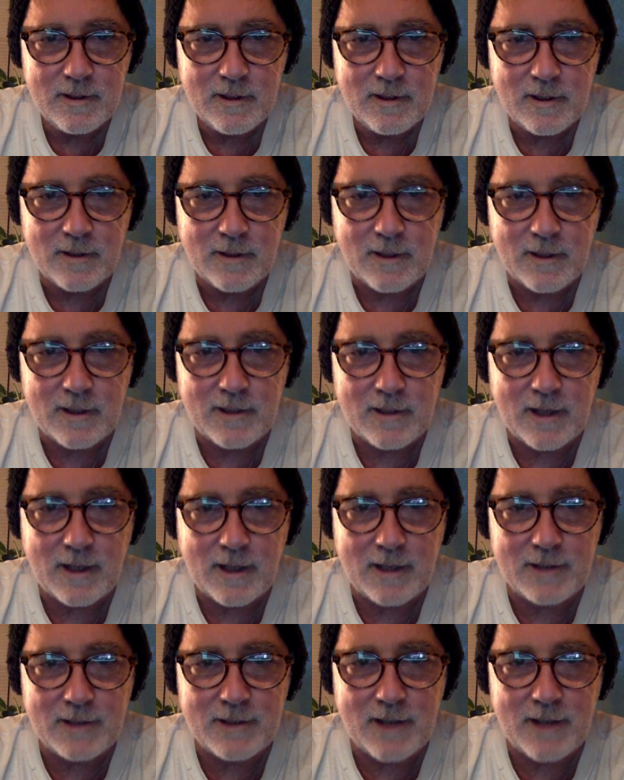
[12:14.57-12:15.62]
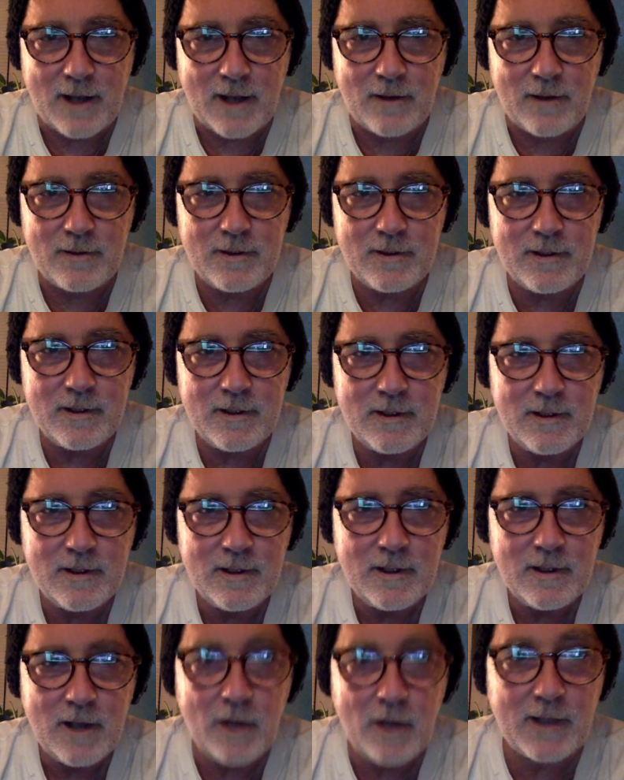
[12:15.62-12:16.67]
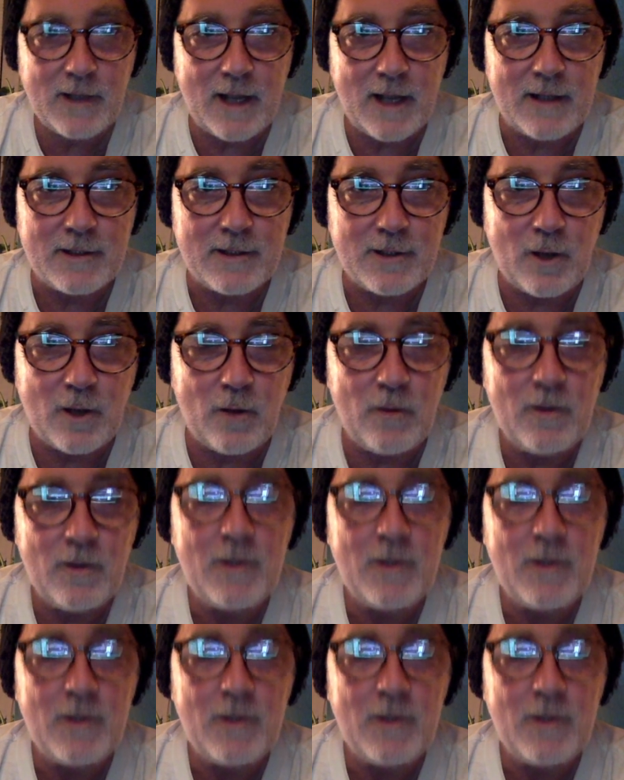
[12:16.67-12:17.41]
Okay, so I got sound. Okay, so